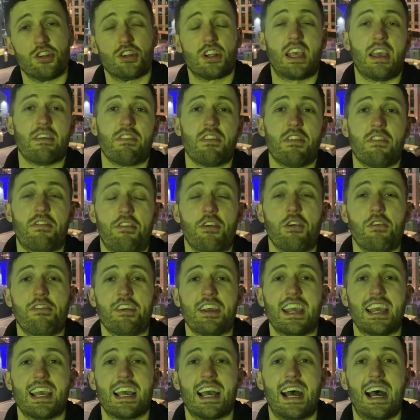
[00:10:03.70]
given through
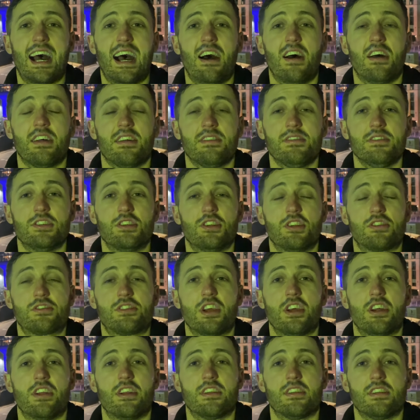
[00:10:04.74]
VR
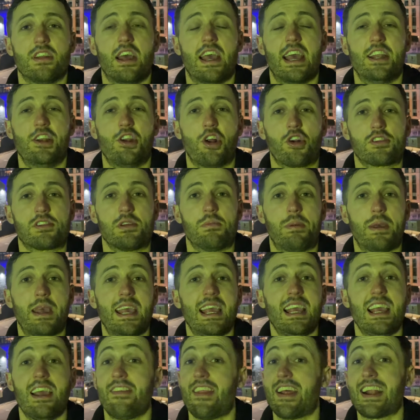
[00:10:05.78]
not to
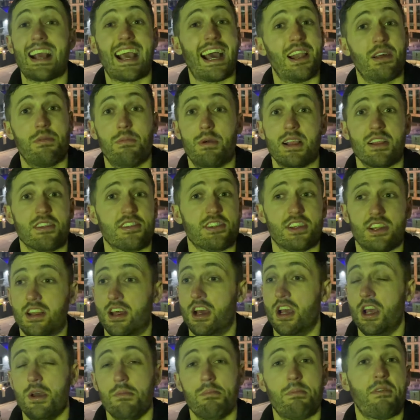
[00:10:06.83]
be. And then Callum Wilson,
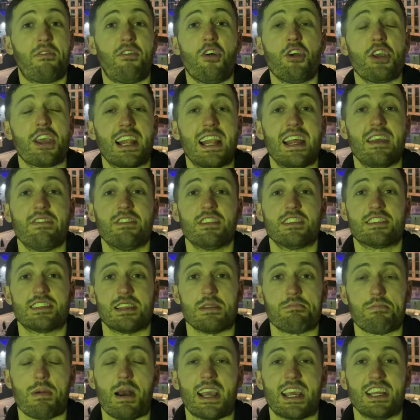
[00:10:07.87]
before you can even
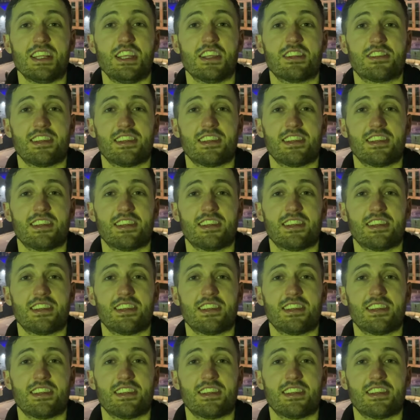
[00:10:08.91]
sit back in your